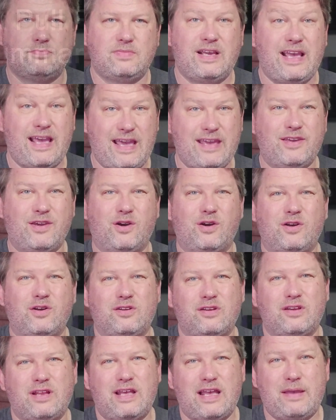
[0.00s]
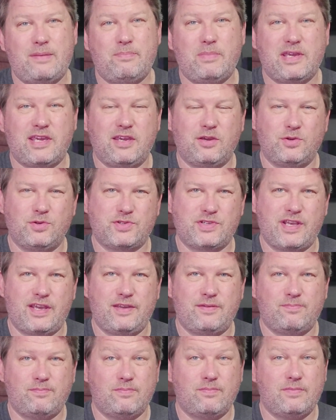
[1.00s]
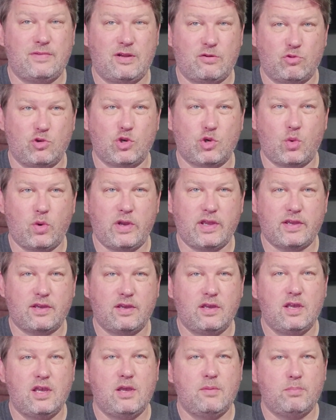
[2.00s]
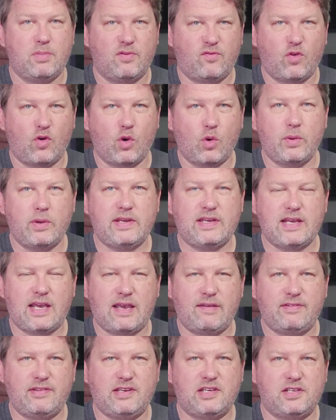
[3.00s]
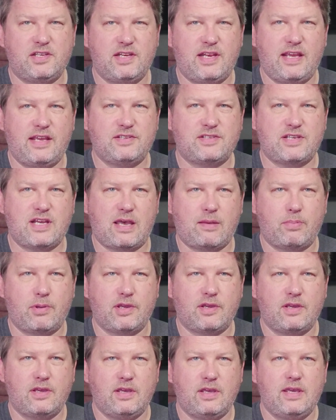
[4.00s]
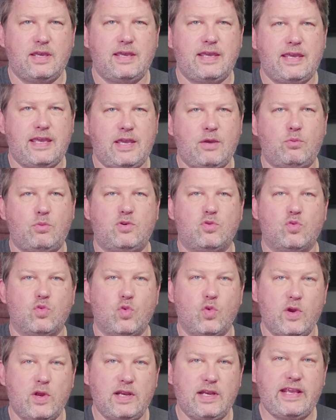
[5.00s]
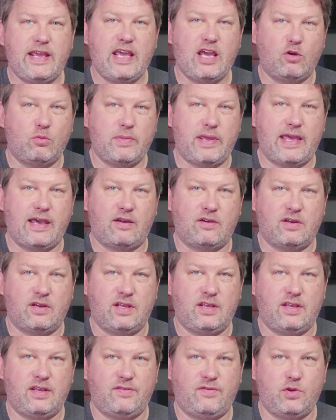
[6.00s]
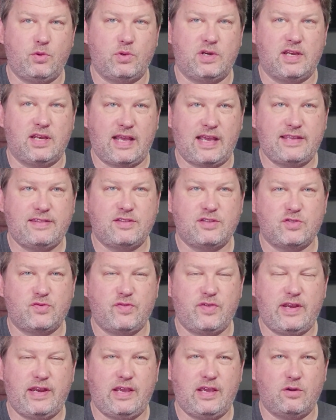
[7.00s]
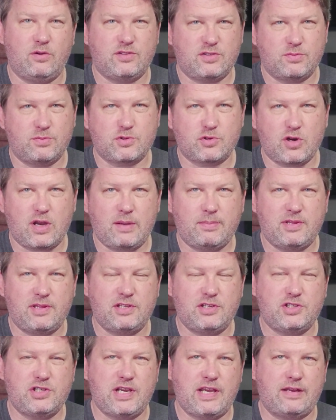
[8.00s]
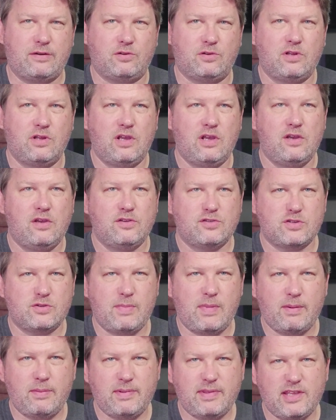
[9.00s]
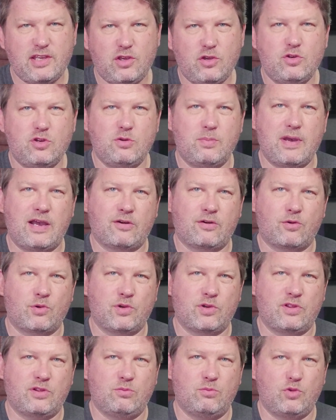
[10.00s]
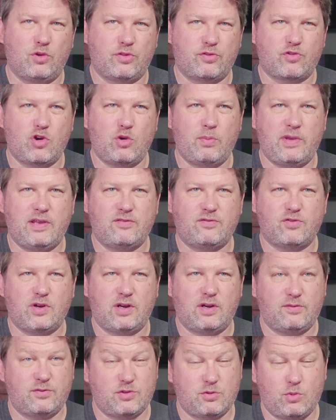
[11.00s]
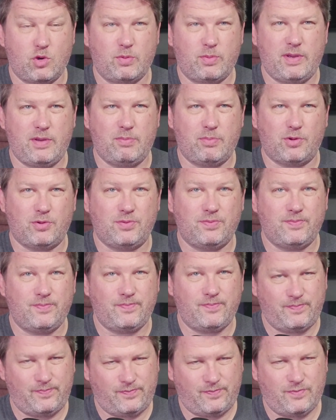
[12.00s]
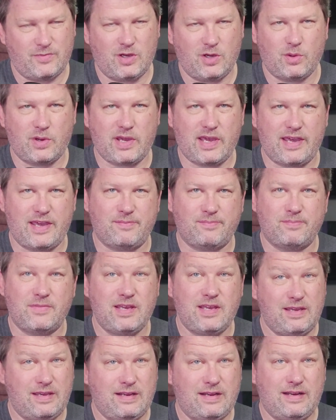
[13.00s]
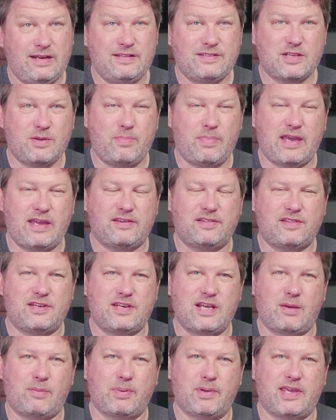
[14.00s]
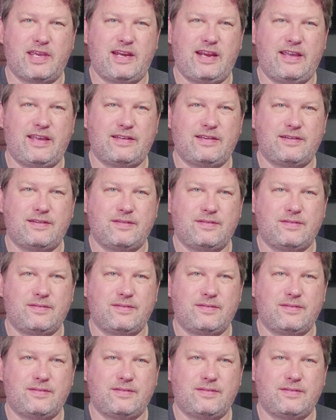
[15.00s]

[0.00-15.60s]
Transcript: Hey y'all, I'm Mickey Gousset. Now, real quick, before we dive into today's topic, it would really help me out if you would like this video and subscribe to the channel, so maybe the YouTube algorithm will throw me in front of some more people. Okay, let's get back to the topic at hand.